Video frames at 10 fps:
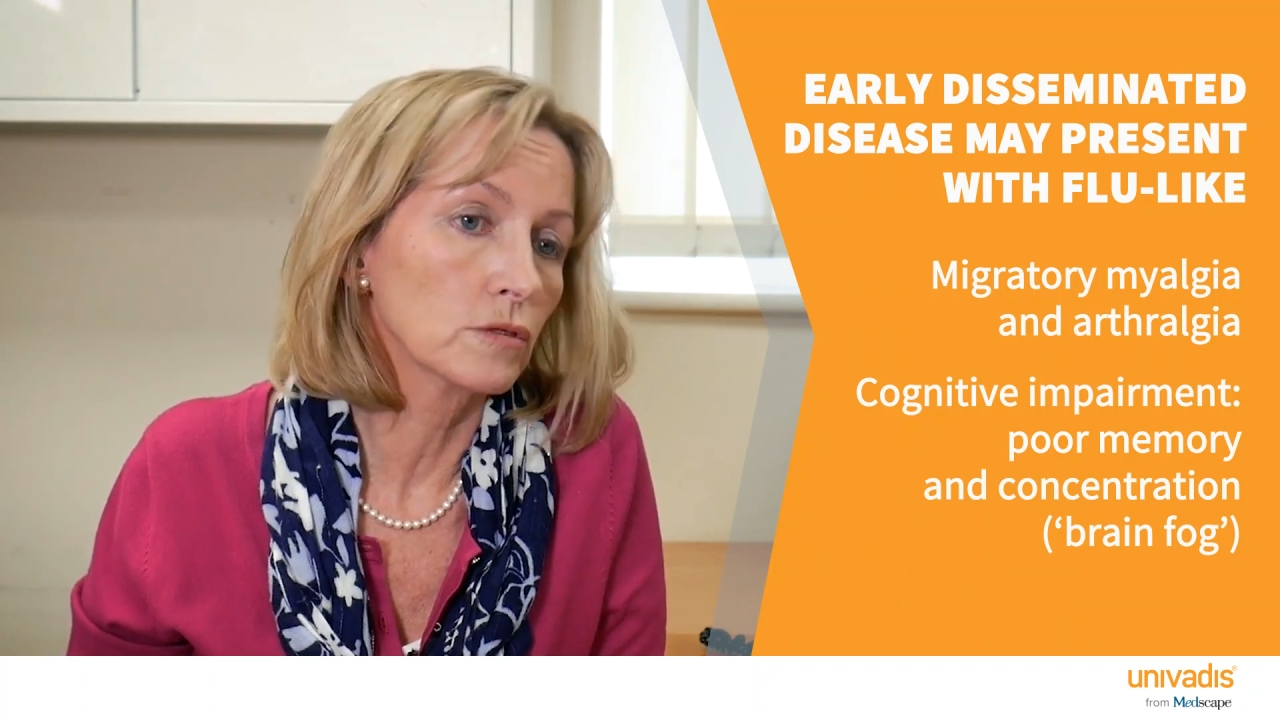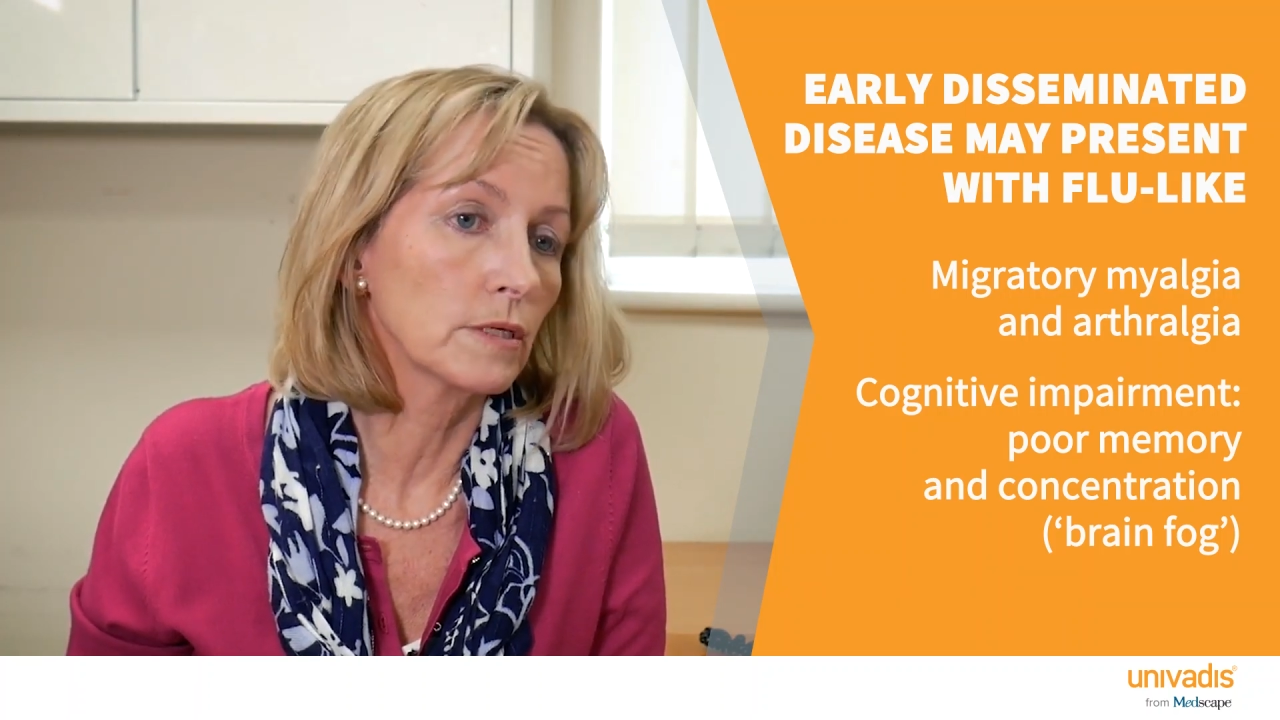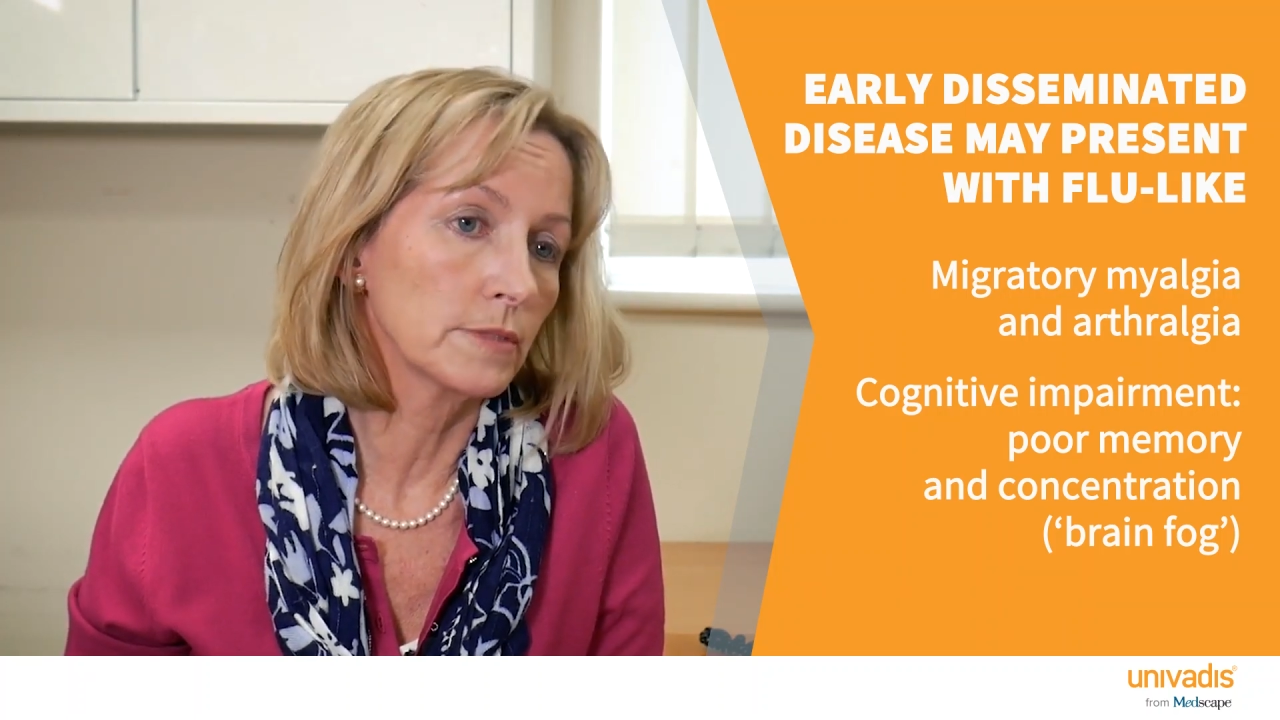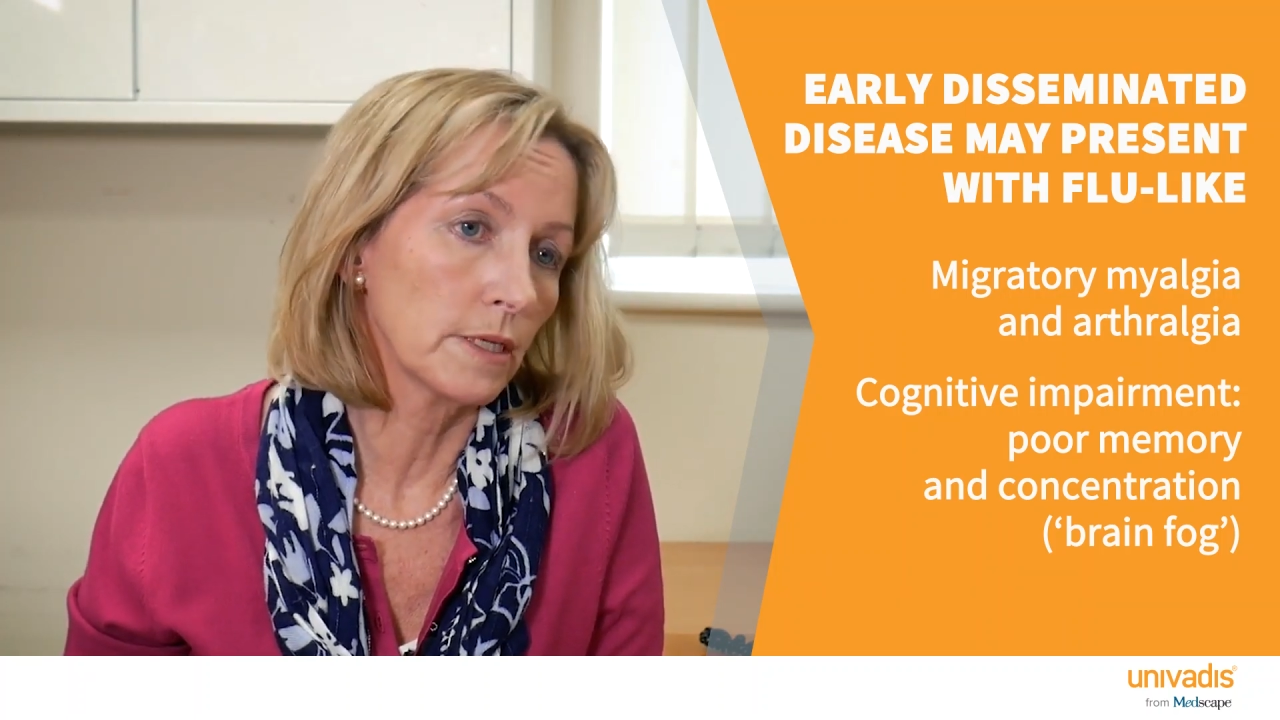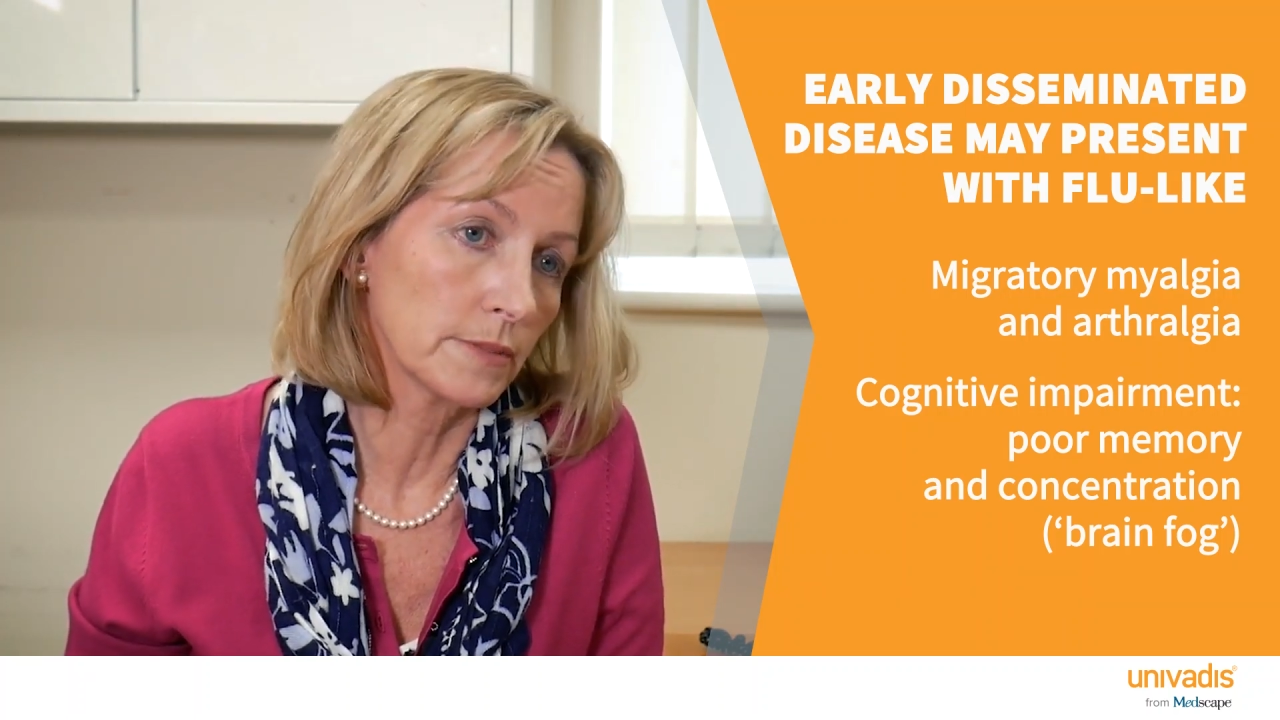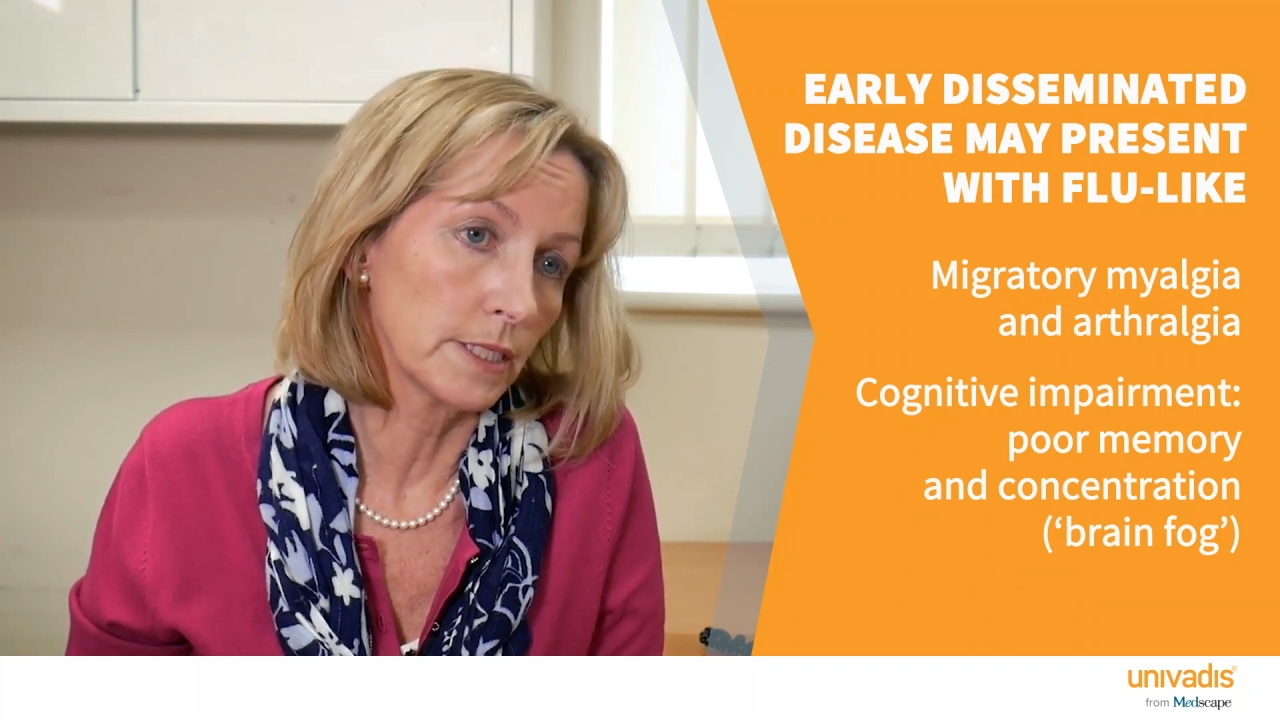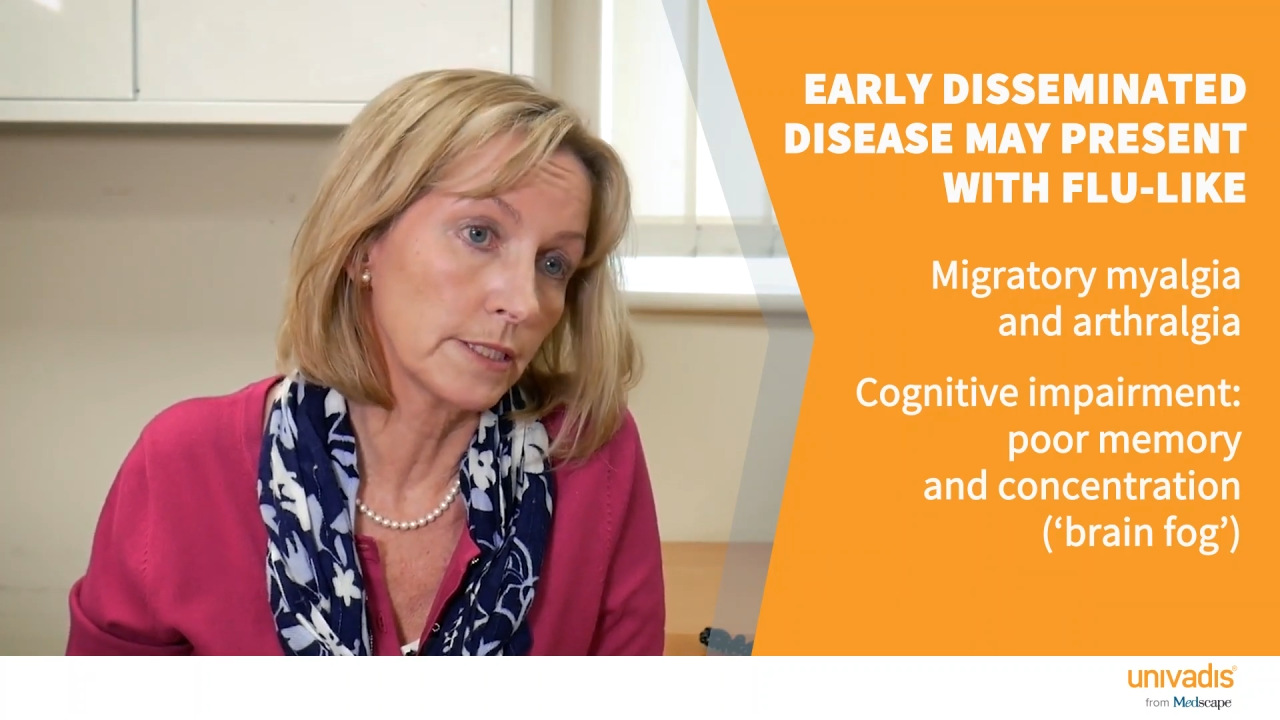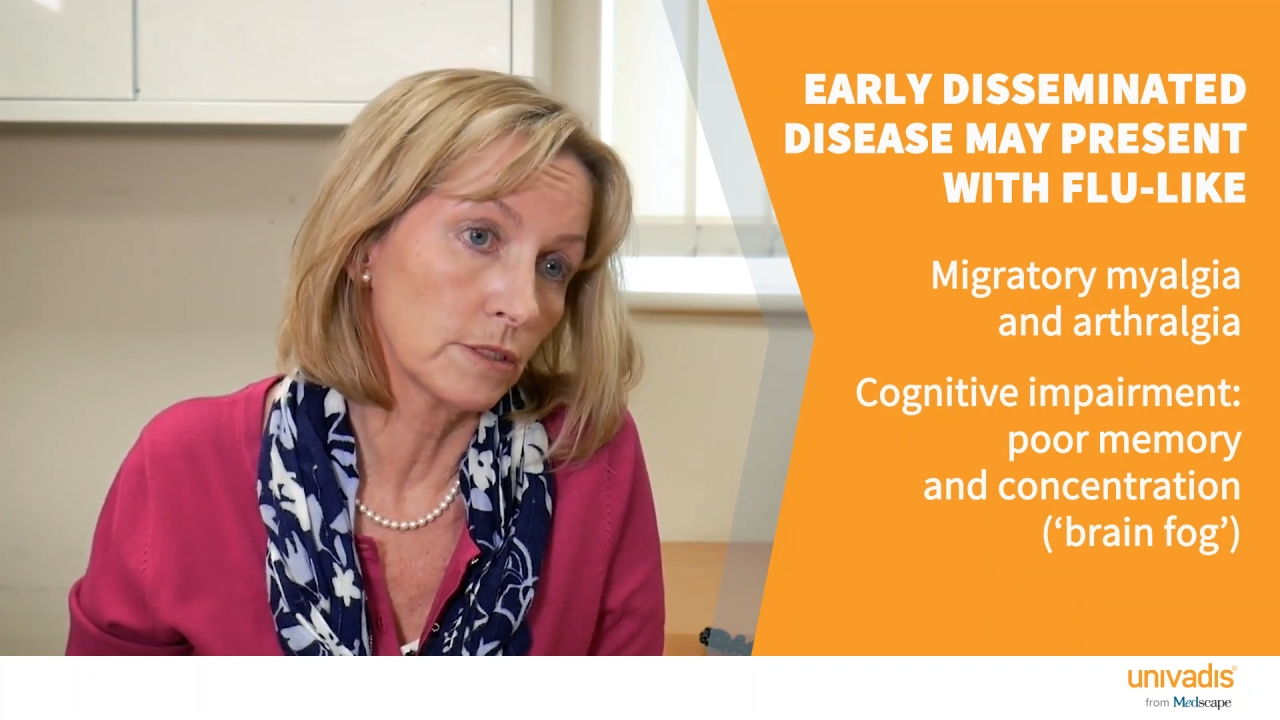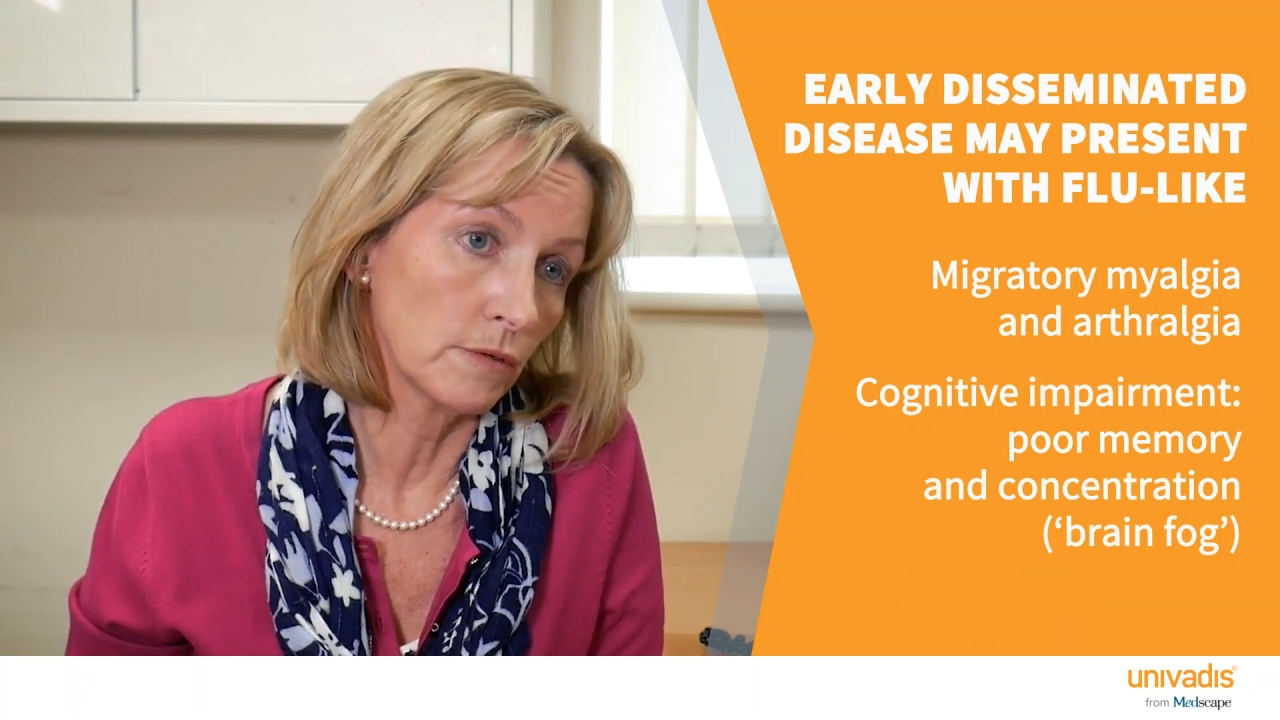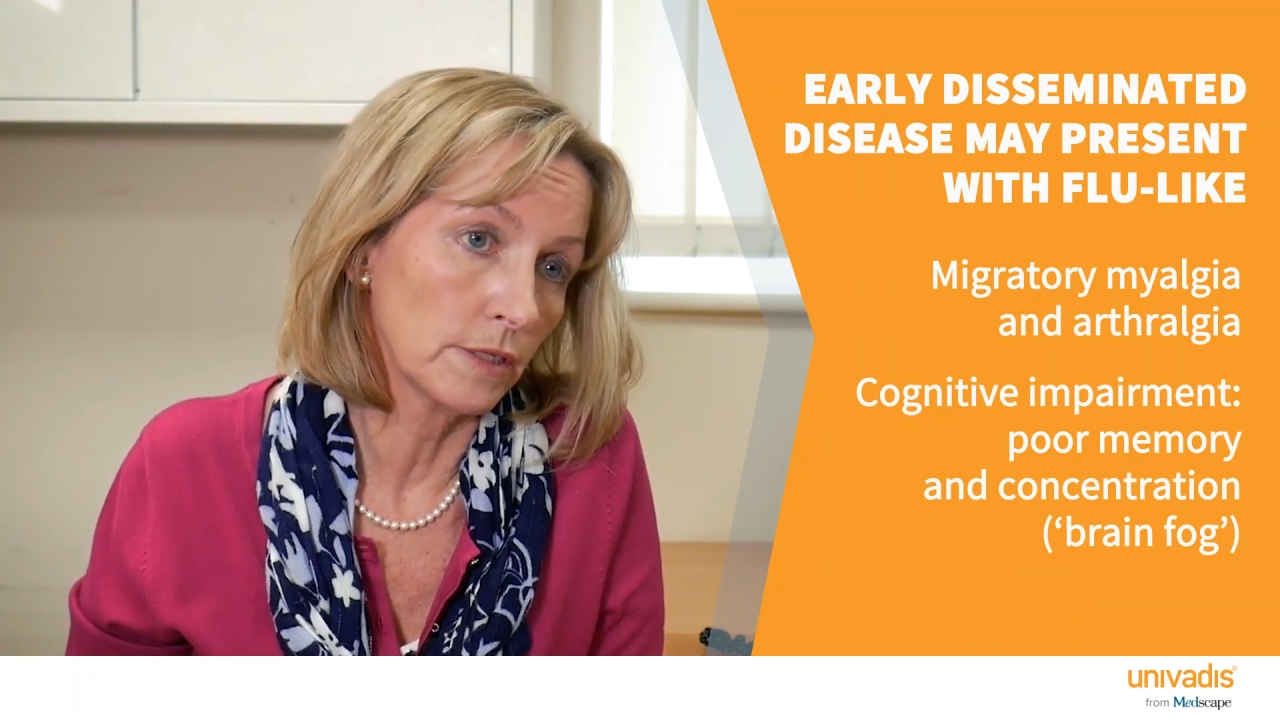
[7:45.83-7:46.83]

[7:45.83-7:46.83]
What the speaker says: or sometimes later